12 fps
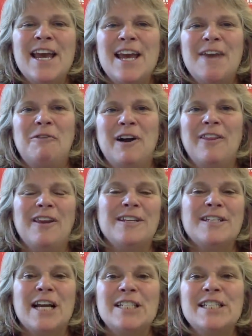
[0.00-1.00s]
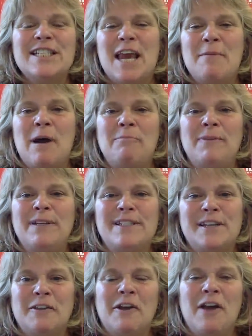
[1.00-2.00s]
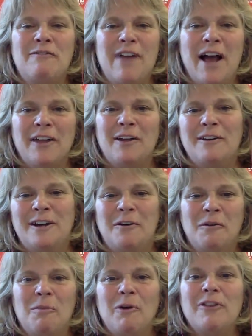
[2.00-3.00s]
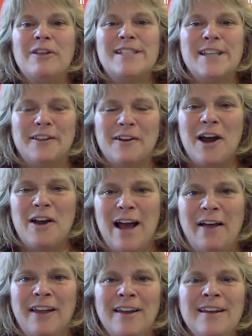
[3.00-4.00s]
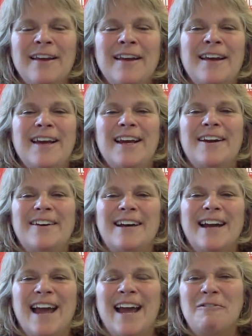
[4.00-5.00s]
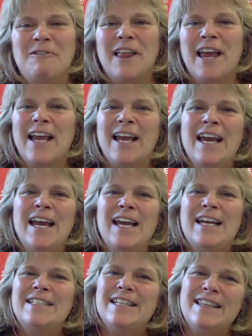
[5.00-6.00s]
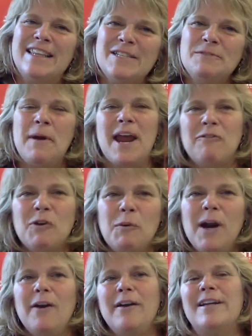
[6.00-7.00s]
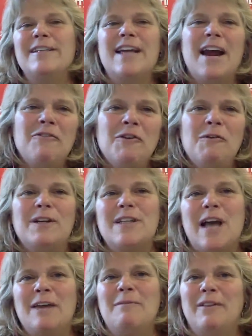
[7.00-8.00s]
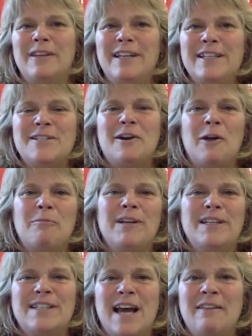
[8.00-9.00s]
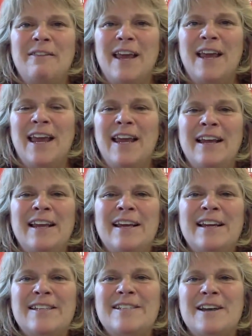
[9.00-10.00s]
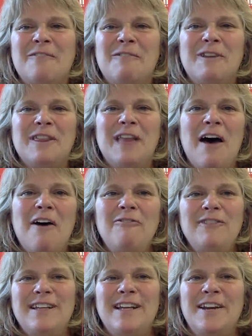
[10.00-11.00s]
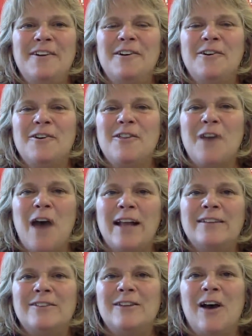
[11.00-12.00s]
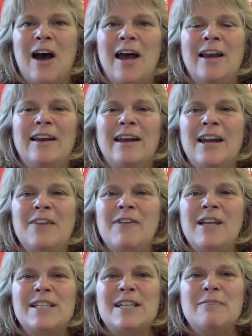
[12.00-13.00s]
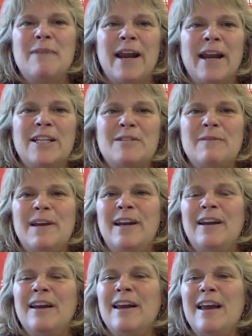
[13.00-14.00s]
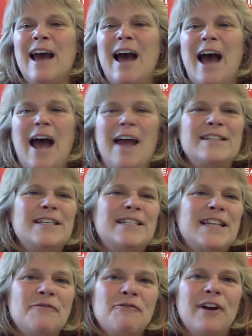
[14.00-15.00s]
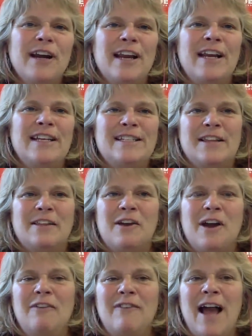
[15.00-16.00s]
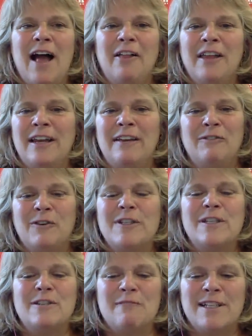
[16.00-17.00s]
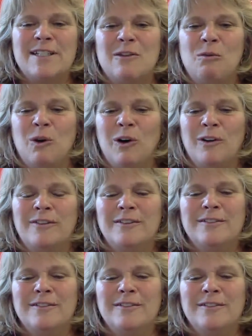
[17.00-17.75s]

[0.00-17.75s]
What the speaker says: And one of the discussions came up is Silicon Valley. You know, we're both in Silicon Valley, you know, and we're like, is it this way everywhere? Is everywhere talking about lean startup and design thinking? So would love to hear your thoughts on innovation management. Is it different in Silicon Valley versus the rest of the world?